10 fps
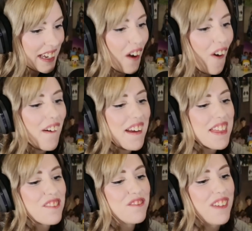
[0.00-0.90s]
Yeah. Oh,
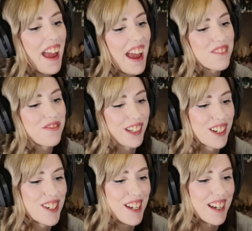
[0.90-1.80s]
and the fan
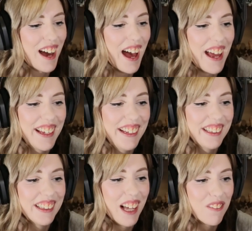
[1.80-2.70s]
fiction.
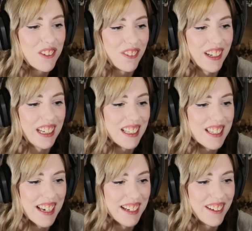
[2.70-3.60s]
I loved reading
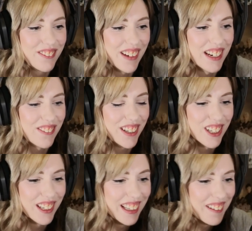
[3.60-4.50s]
the same fan fiction.